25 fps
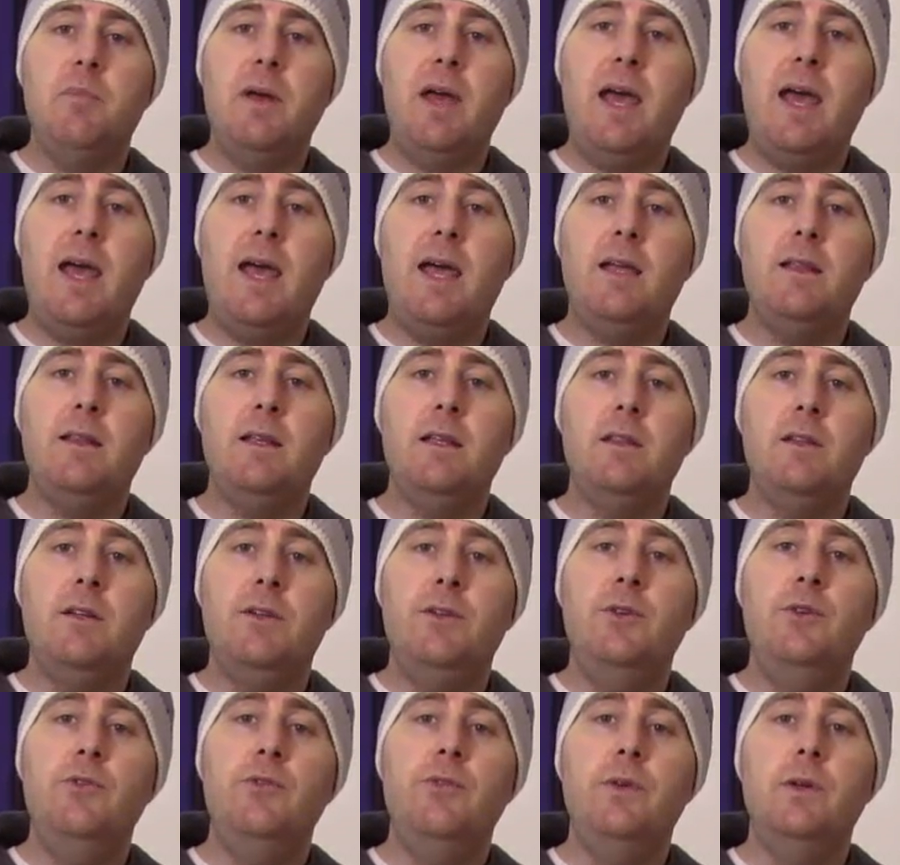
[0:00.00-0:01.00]
bag that the
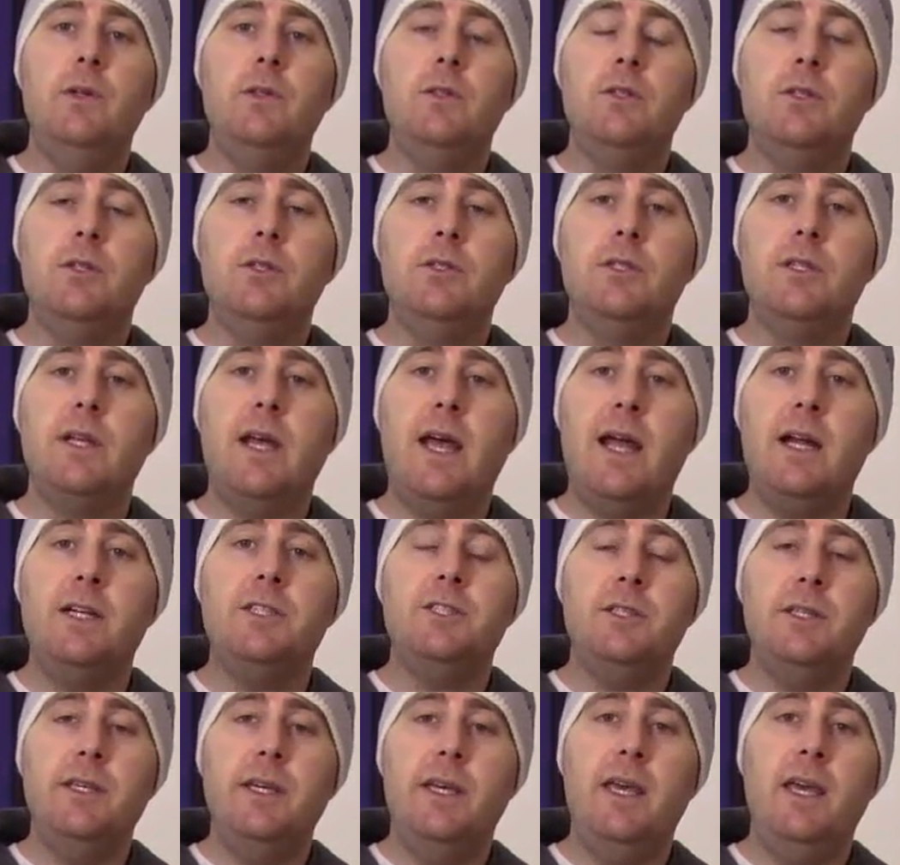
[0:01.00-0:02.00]
new filters
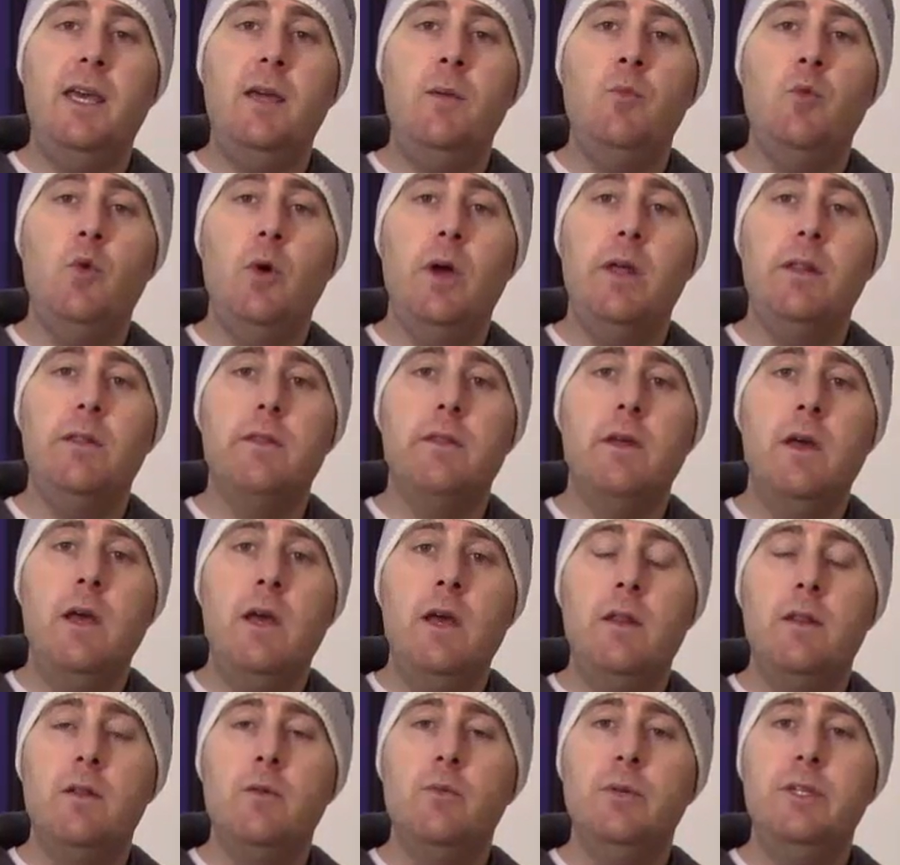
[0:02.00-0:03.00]
actually came with.
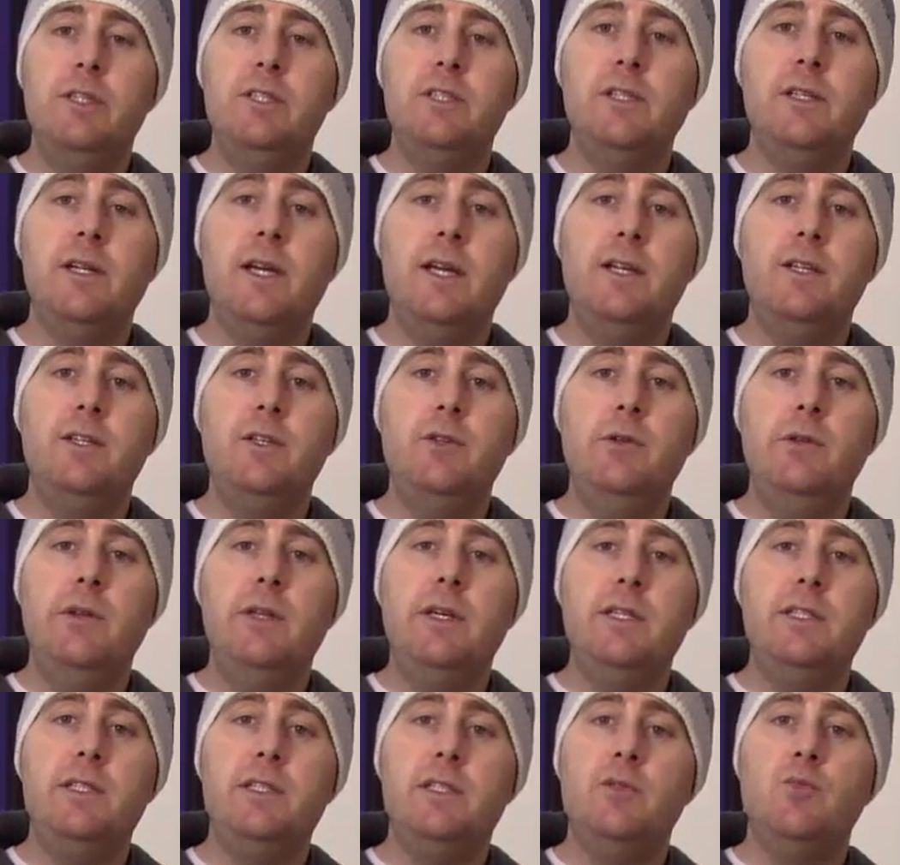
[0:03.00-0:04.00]
The reason I do
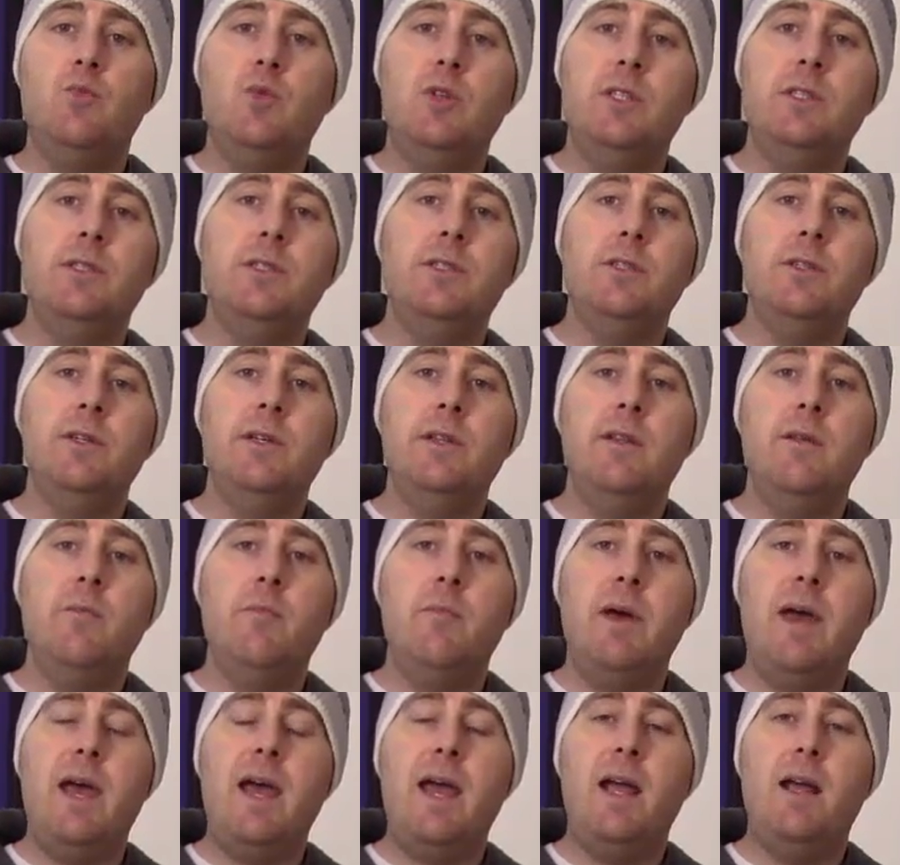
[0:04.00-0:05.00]
this is once they're in the
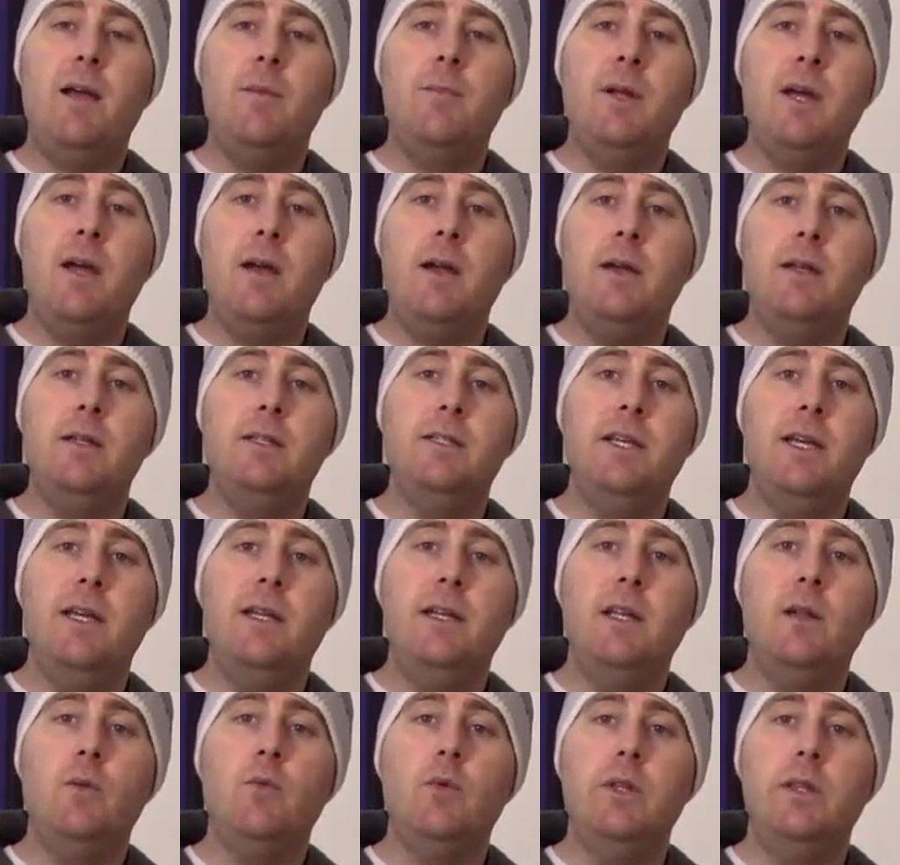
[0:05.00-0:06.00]
bag, I'm not
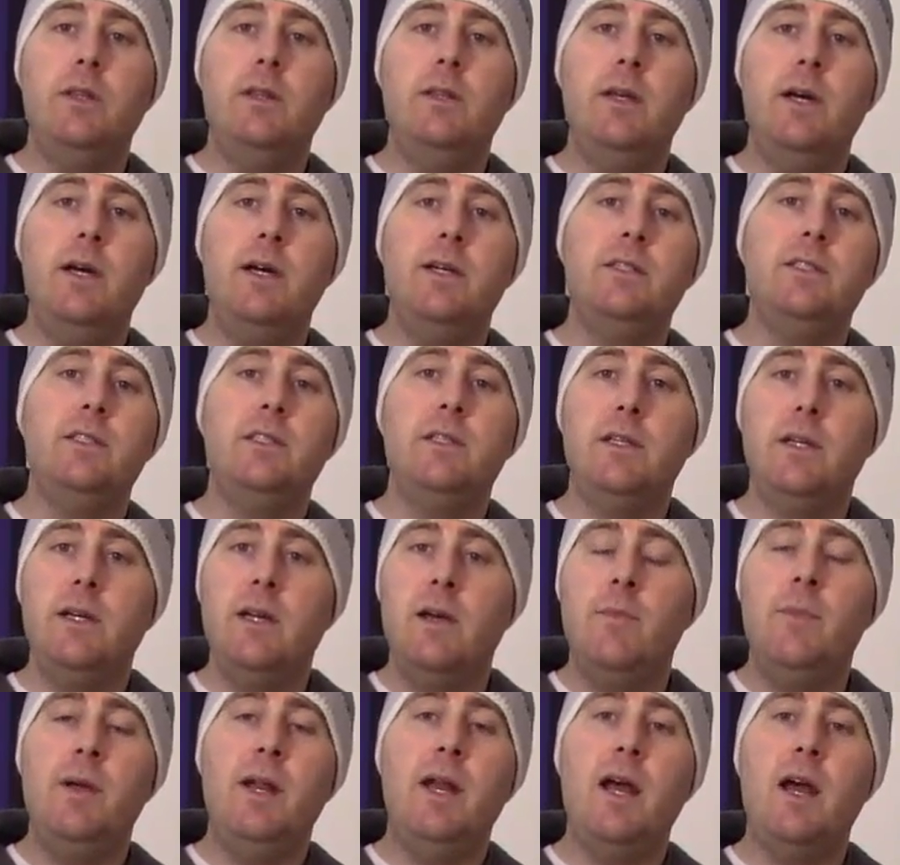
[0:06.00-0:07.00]
contending with dust
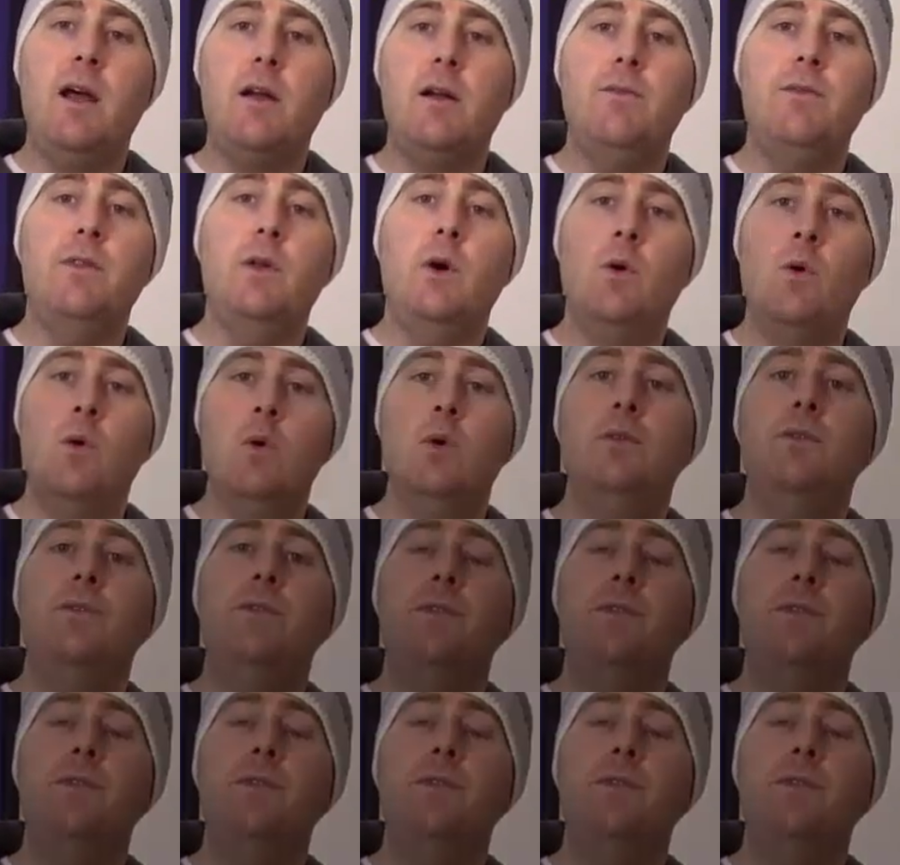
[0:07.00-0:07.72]
coming out of the old